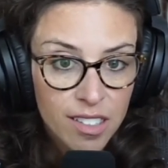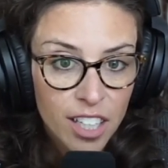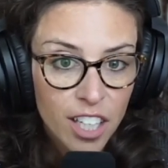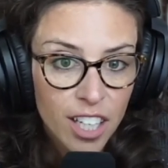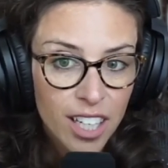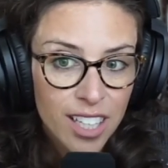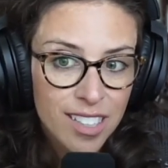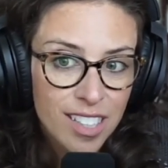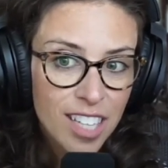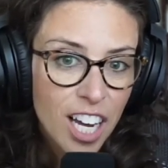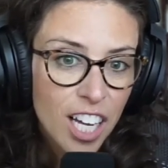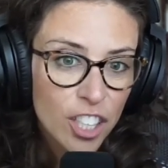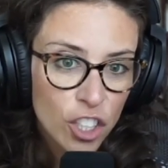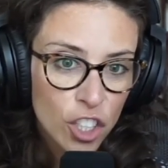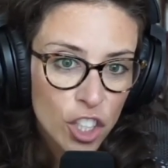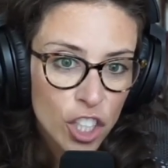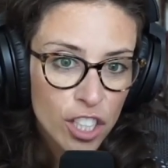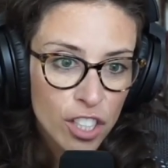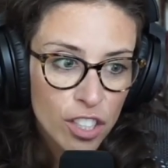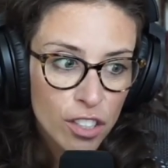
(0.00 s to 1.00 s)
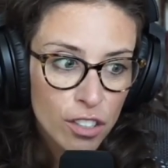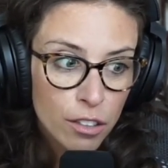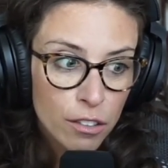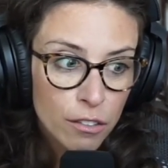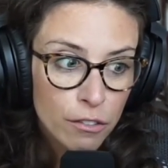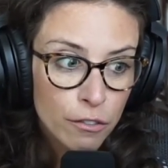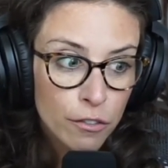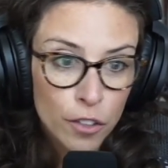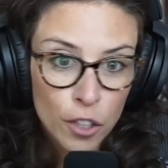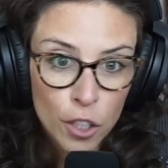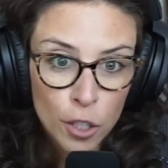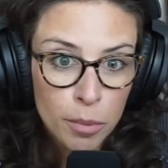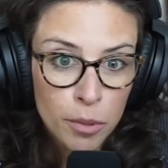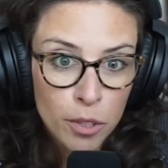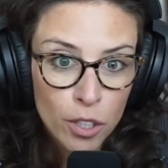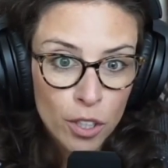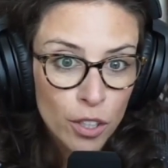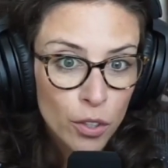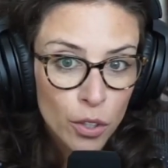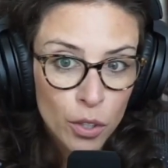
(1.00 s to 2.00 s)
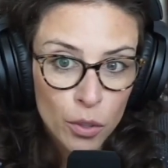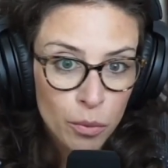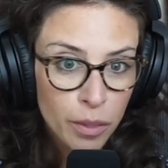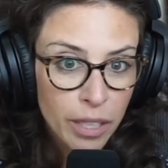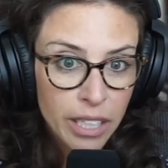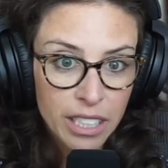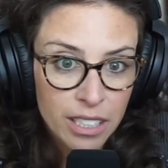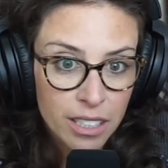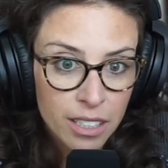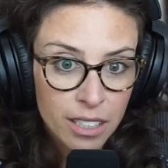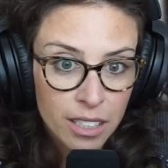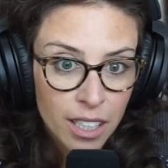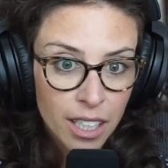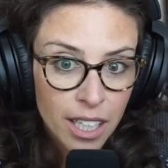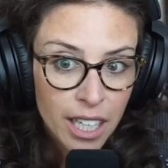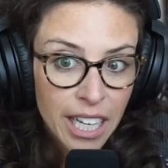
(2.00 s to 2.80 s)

Like, it's not just verbal or written.